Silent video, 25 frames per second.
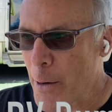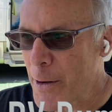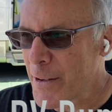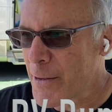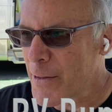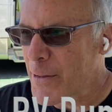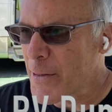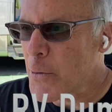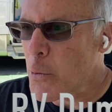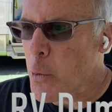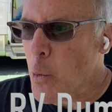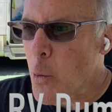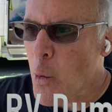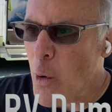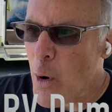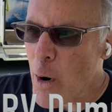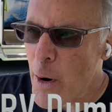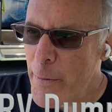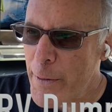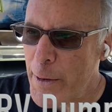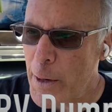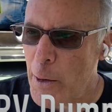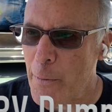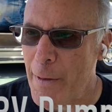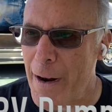
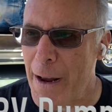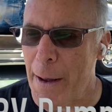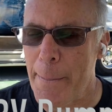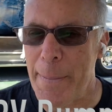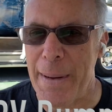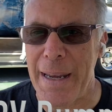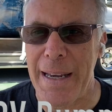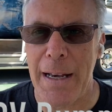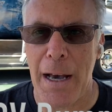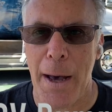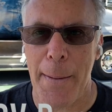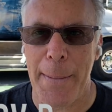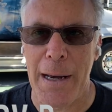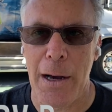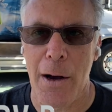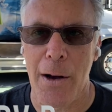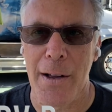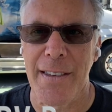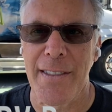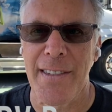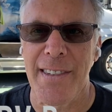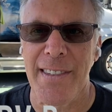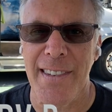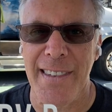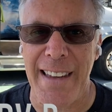swerving around, becoming
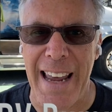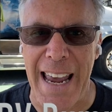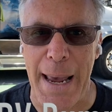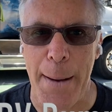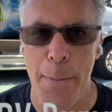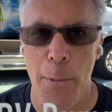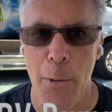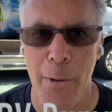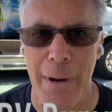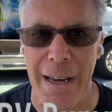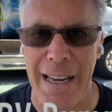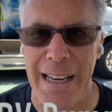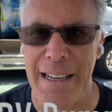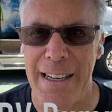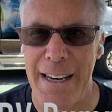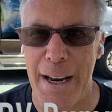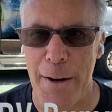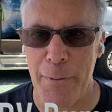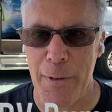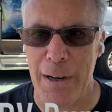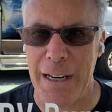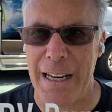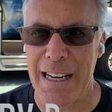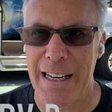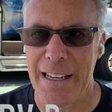unstable in
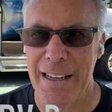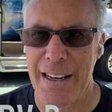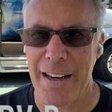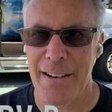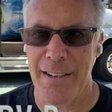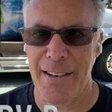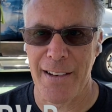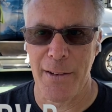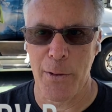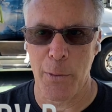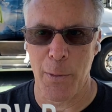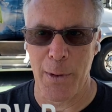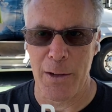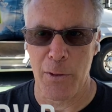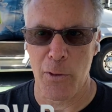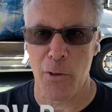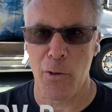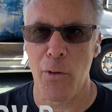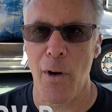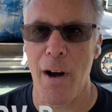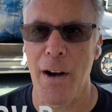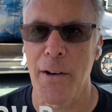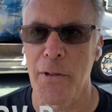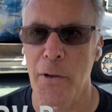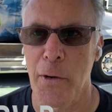different conditions when
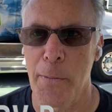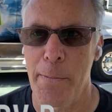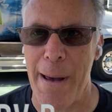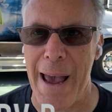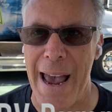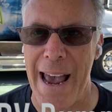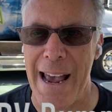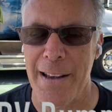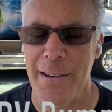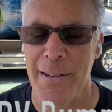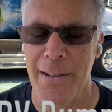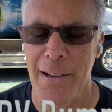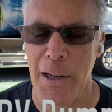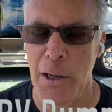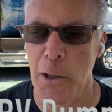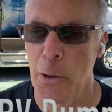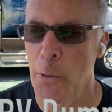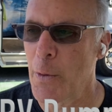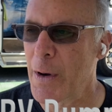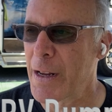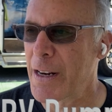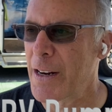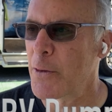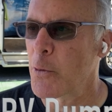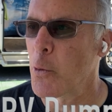trucks are passing you,
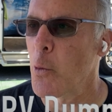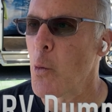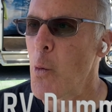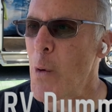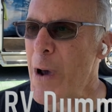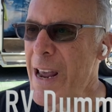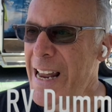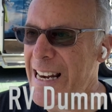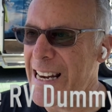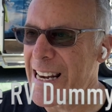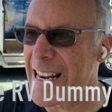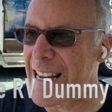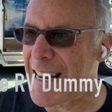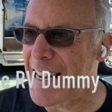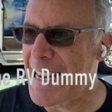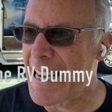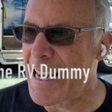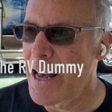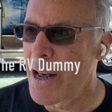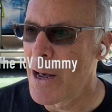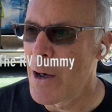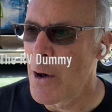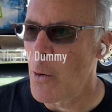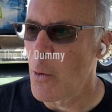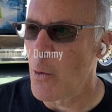when it's windy,
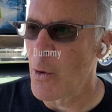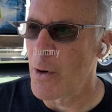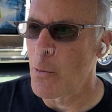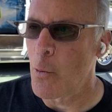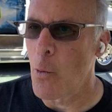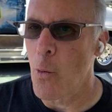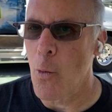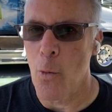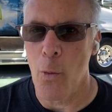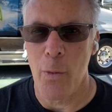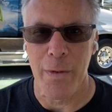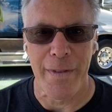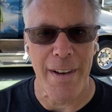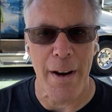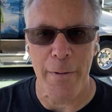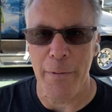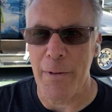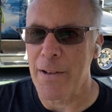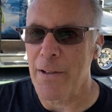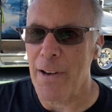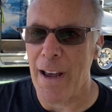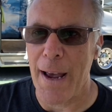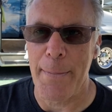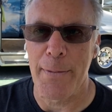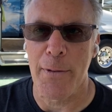on
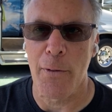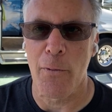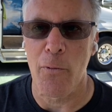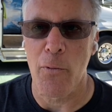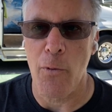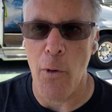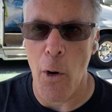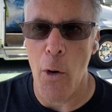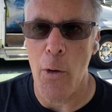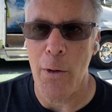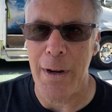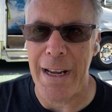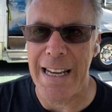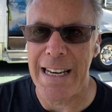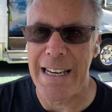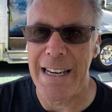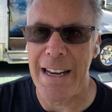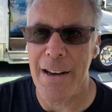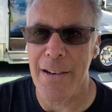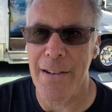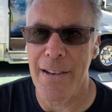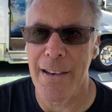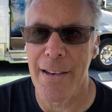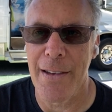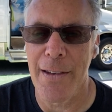different types of road
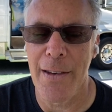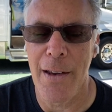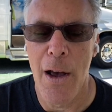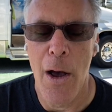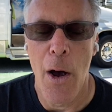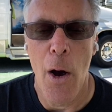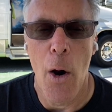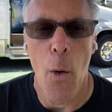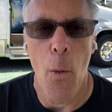conditions.